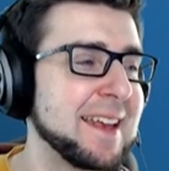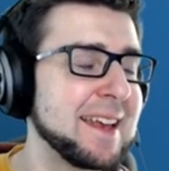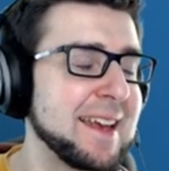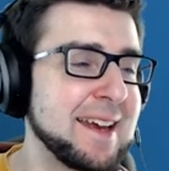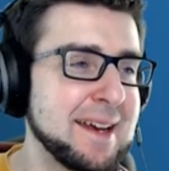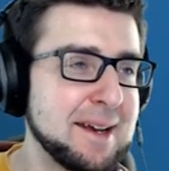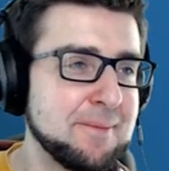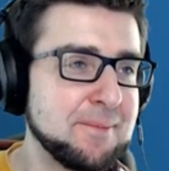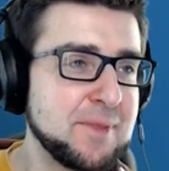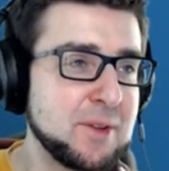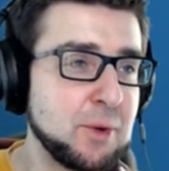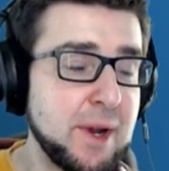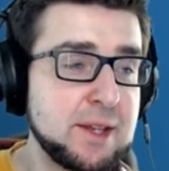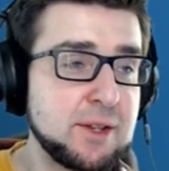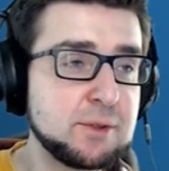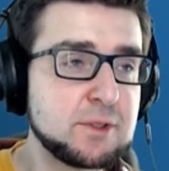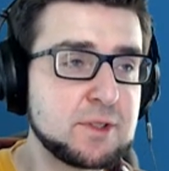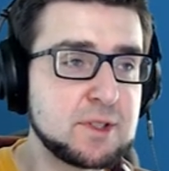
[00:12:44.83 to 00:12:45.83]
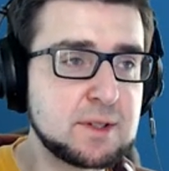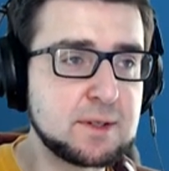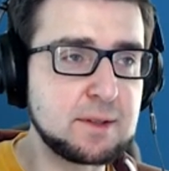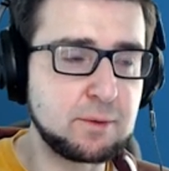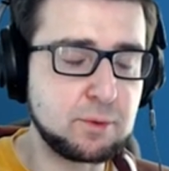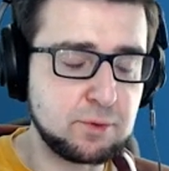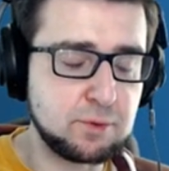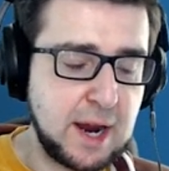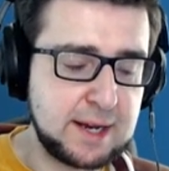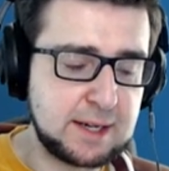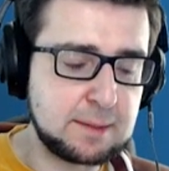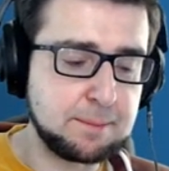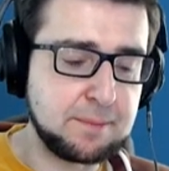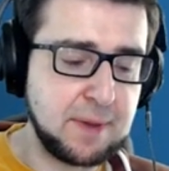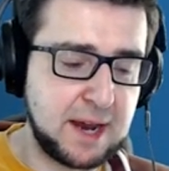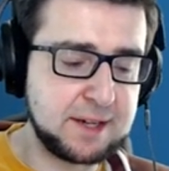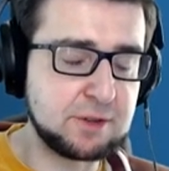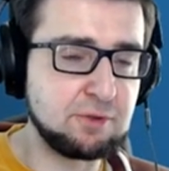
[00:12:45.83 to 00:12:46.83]
Um, the way you write
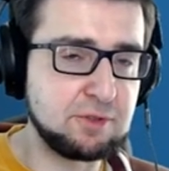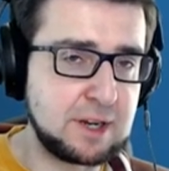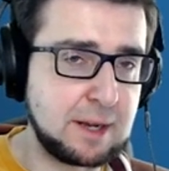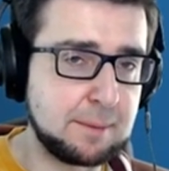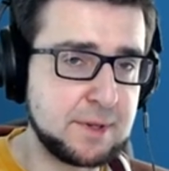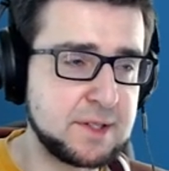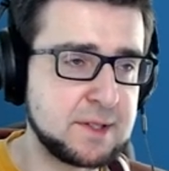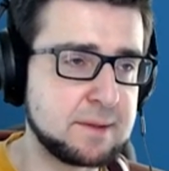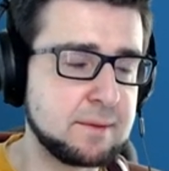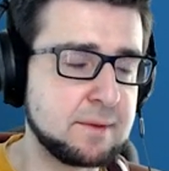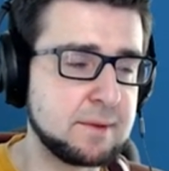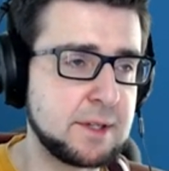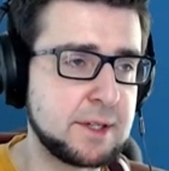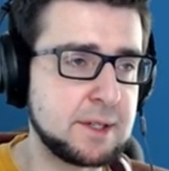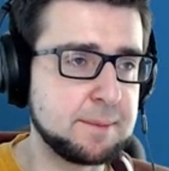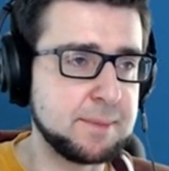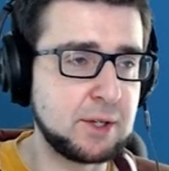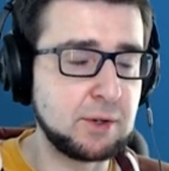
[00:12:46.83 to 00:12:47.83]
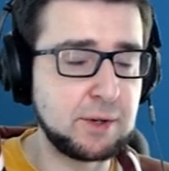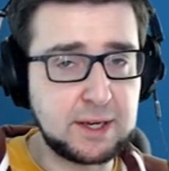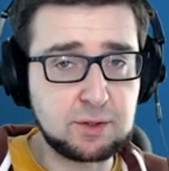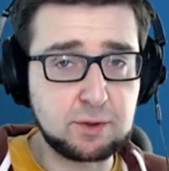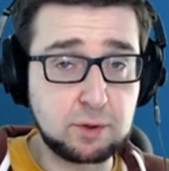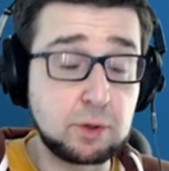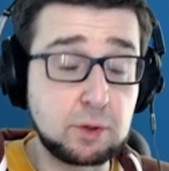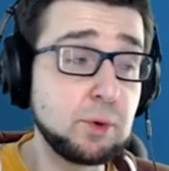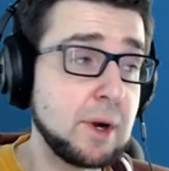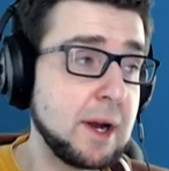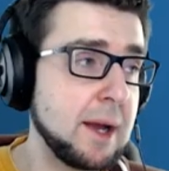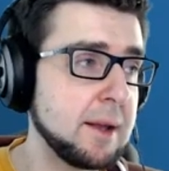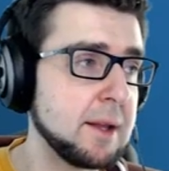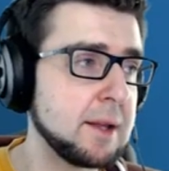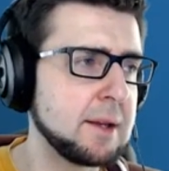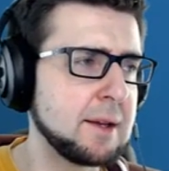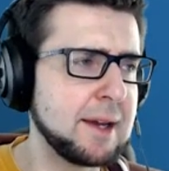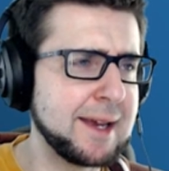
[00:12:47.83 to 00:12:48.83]
binary numbers in, in PICO eight or Lua,
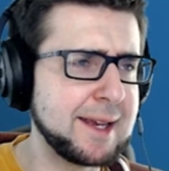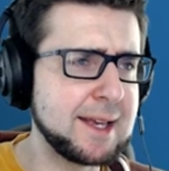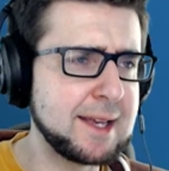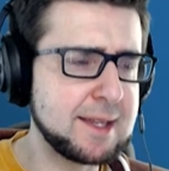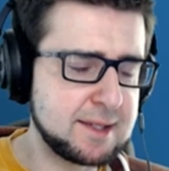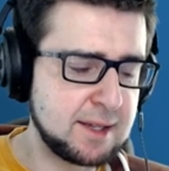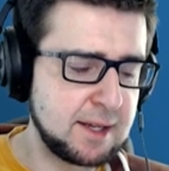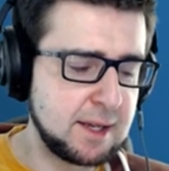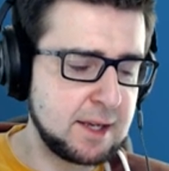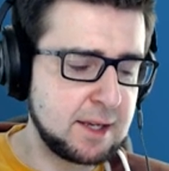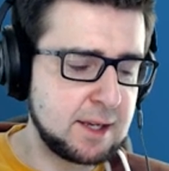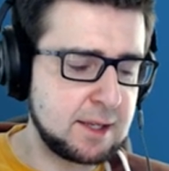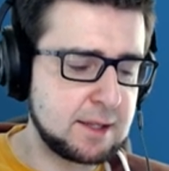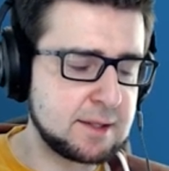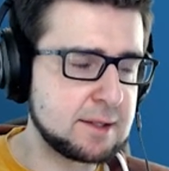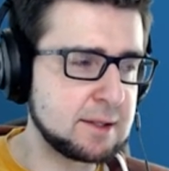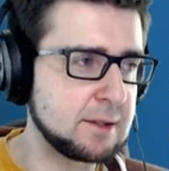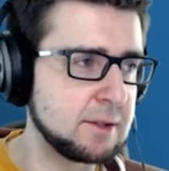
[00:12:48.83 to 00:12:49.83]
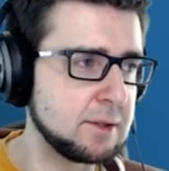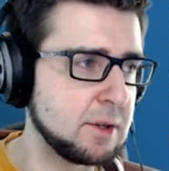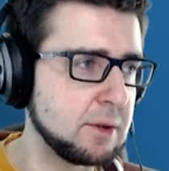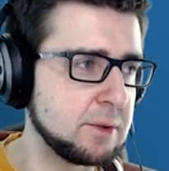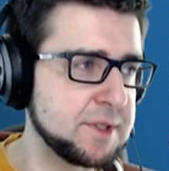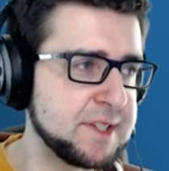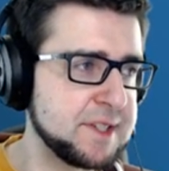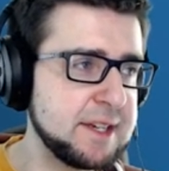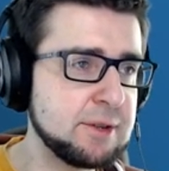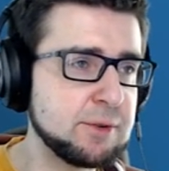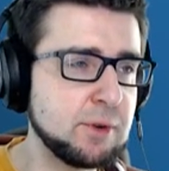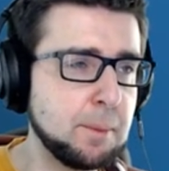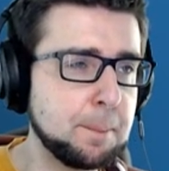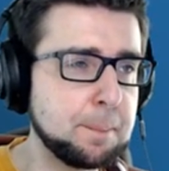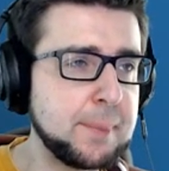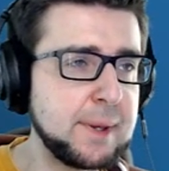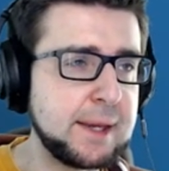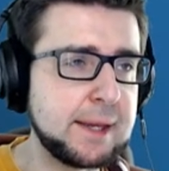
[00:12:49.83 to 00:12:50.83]
I guess, is you go zero
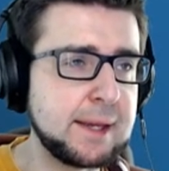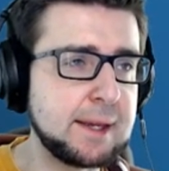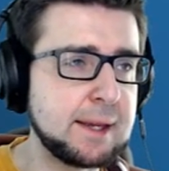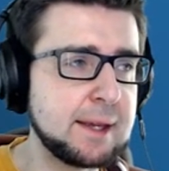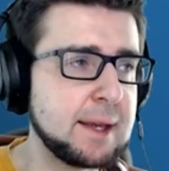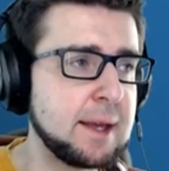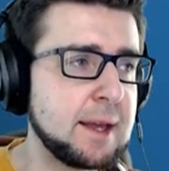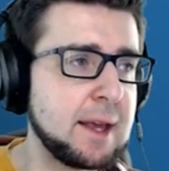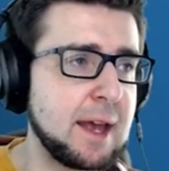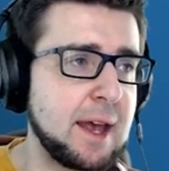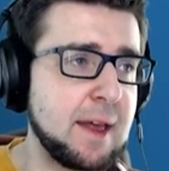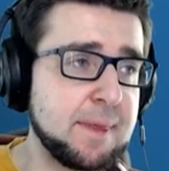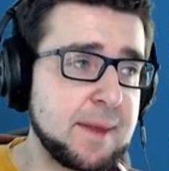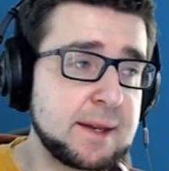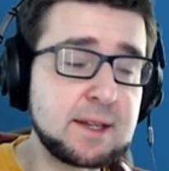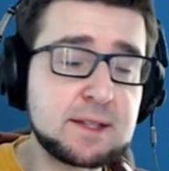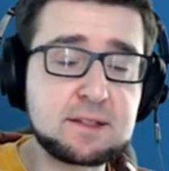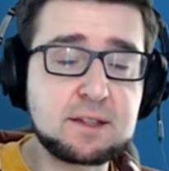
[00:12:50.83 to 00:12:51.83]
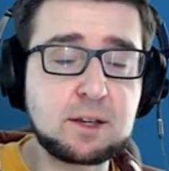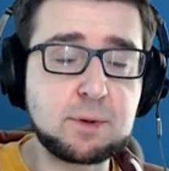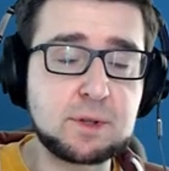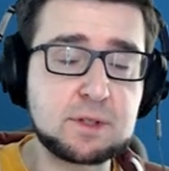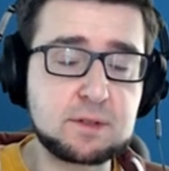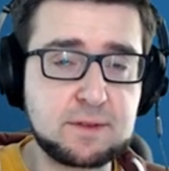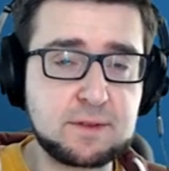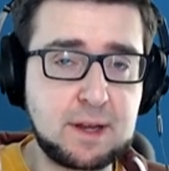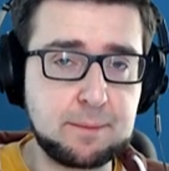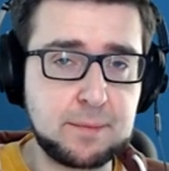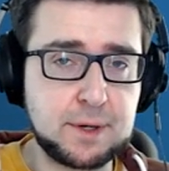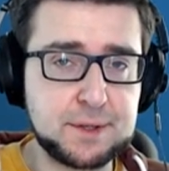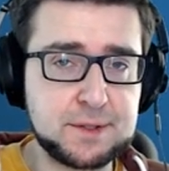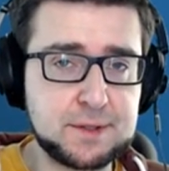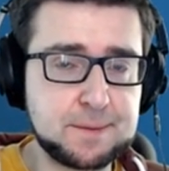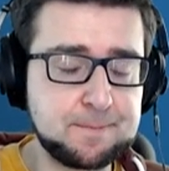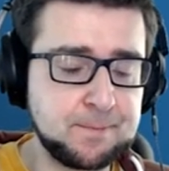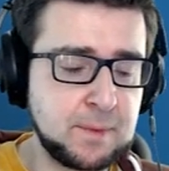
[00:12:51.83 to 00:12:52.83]
B and then a sequence of
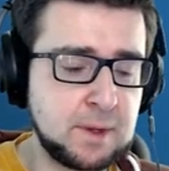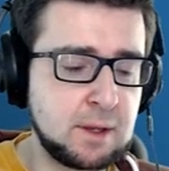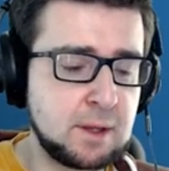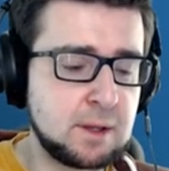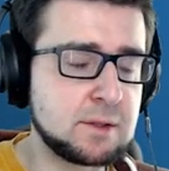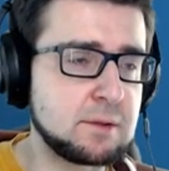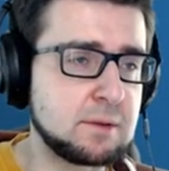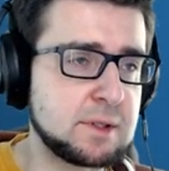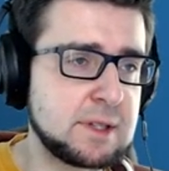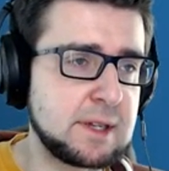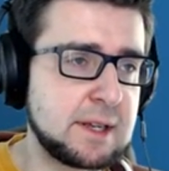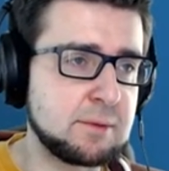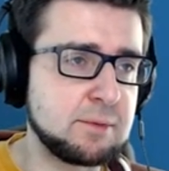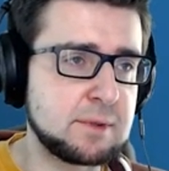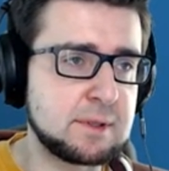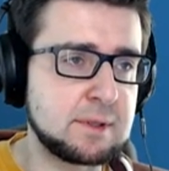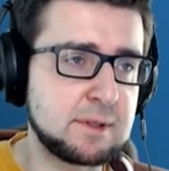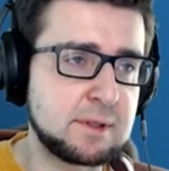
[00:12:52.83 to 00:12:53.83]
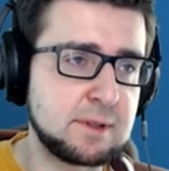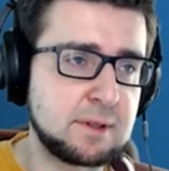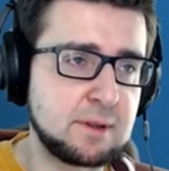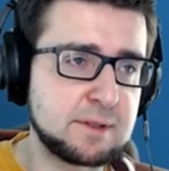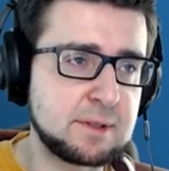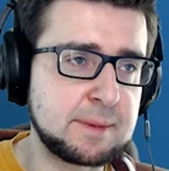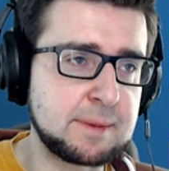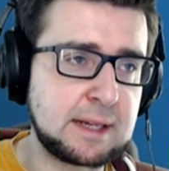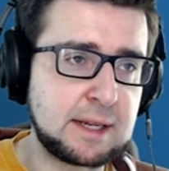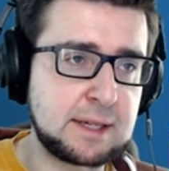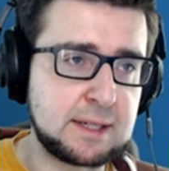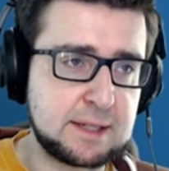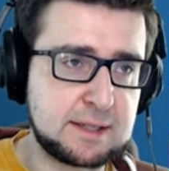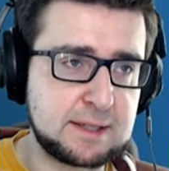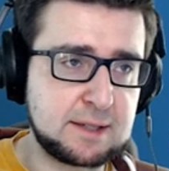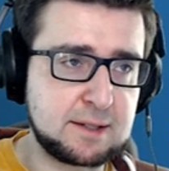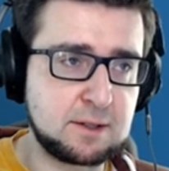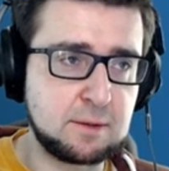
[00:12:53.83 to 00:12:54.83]
numbers. So it's like, well, you know, something like
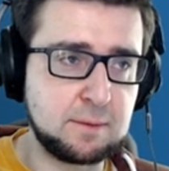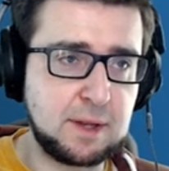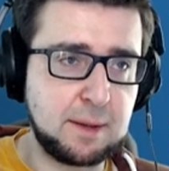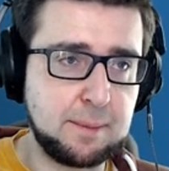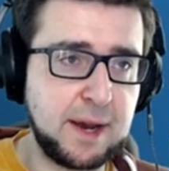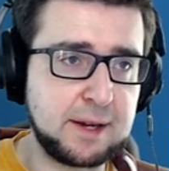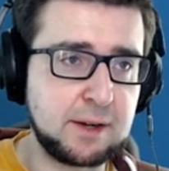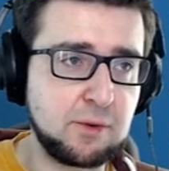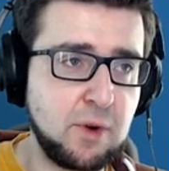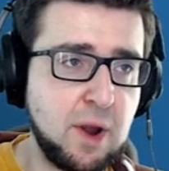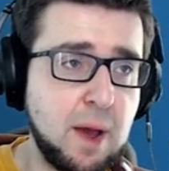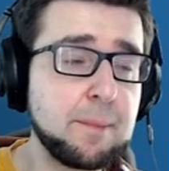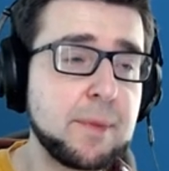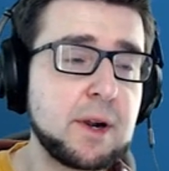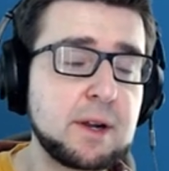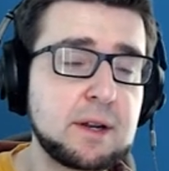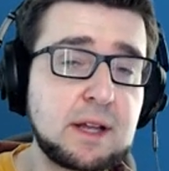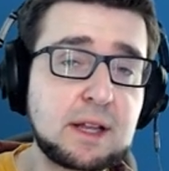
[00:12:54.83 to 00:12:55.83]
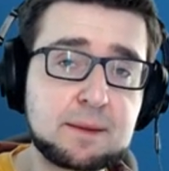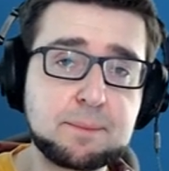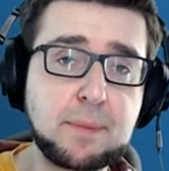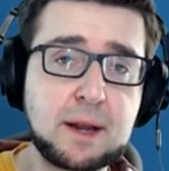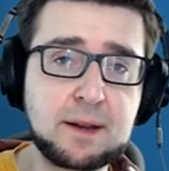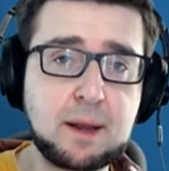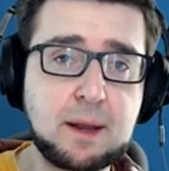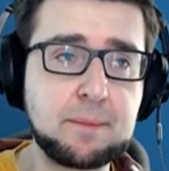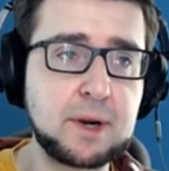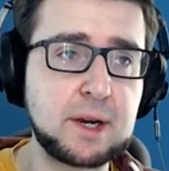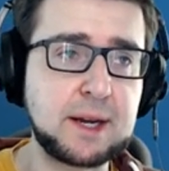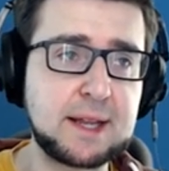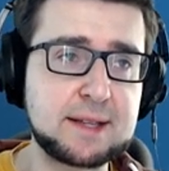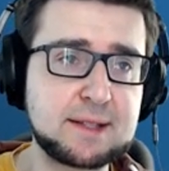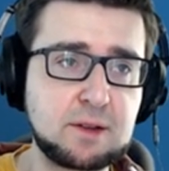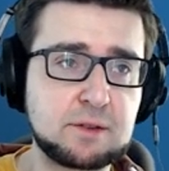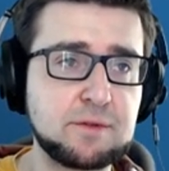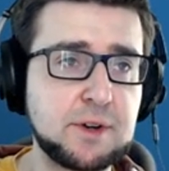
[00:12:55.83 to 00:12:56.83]
this. That's going to be a binary number, and that number
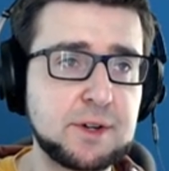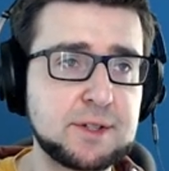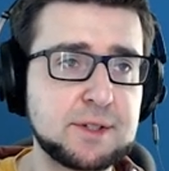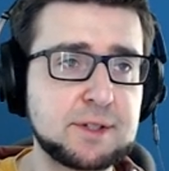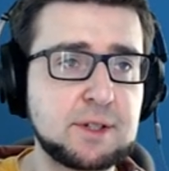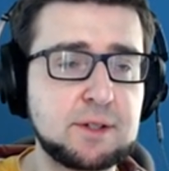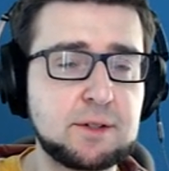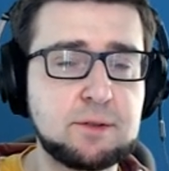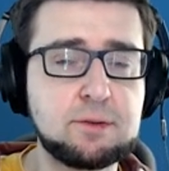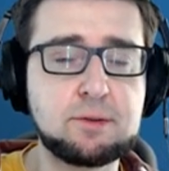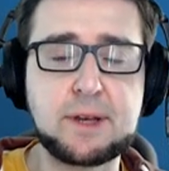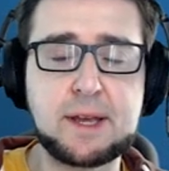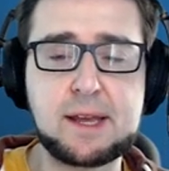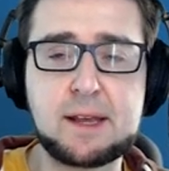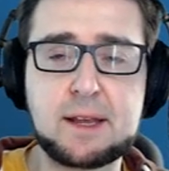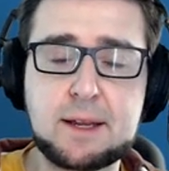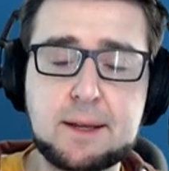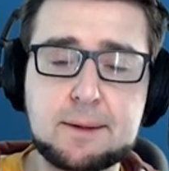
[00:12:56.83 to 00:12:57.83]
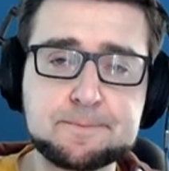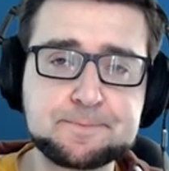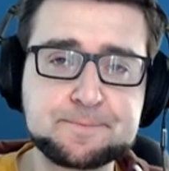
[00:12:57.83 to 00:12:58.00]
gets converted into a,